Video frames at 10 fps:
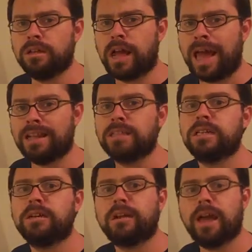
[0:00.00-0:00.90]

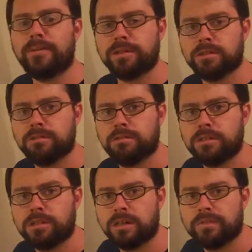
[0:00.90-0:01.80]
Alexander Hamilton
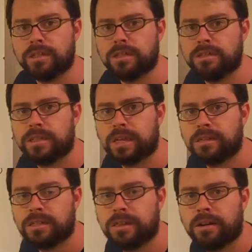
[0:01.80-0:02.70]
served as his
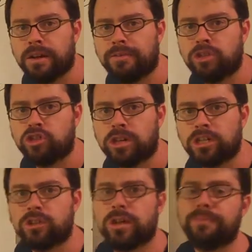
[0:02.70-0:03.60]
Secretary of the
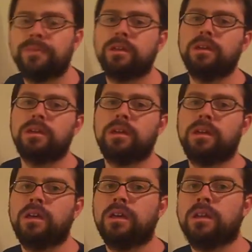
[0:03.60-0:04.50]
Treasury,
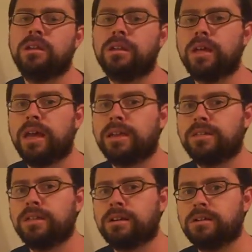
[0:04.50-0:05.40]
and he had a
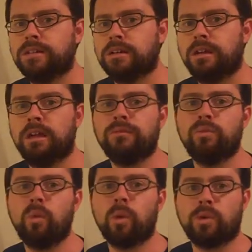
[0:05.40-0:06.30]
Secretary of
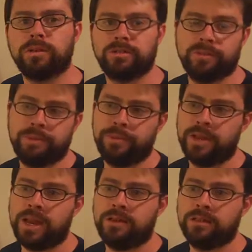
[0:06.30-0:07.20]
War, which we would
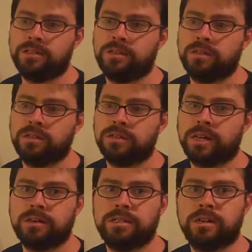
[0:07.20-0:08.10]
now consider the
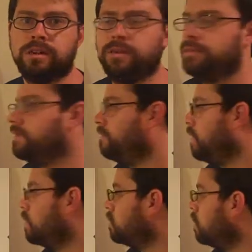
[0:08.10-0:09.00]
Secretary of
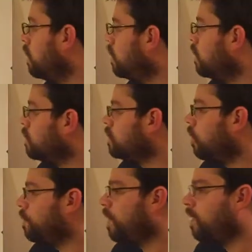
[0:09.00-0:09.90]
Defense.
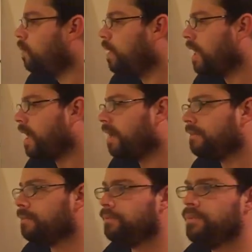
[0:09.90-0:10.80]
So we
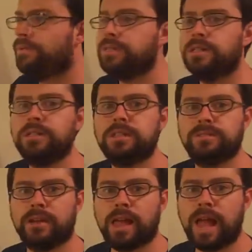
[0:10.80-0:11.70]
have 15
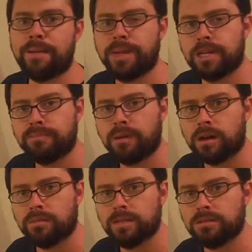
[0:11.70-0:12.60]
different cabinet
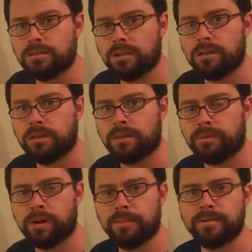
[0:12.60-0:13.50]
departments. The
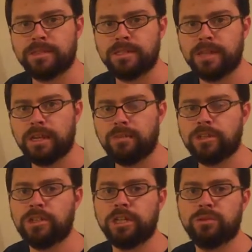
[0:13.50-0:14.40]
Department of State,
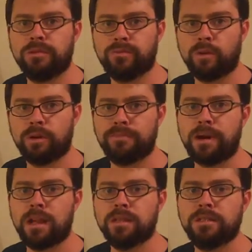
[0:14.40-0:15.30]
which deals with foreign
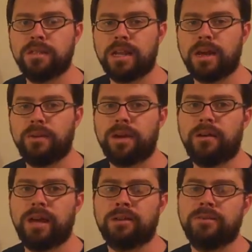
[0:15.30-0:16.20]
policy and how we
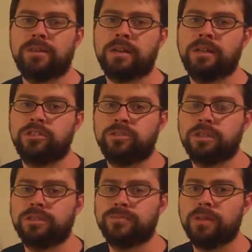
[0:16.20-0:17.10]
interact with other
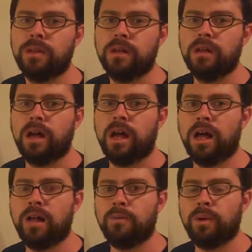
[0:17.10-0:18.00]
countries.
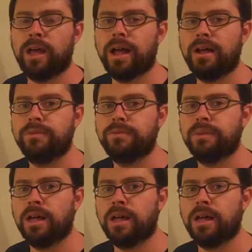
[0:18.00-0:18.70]
We have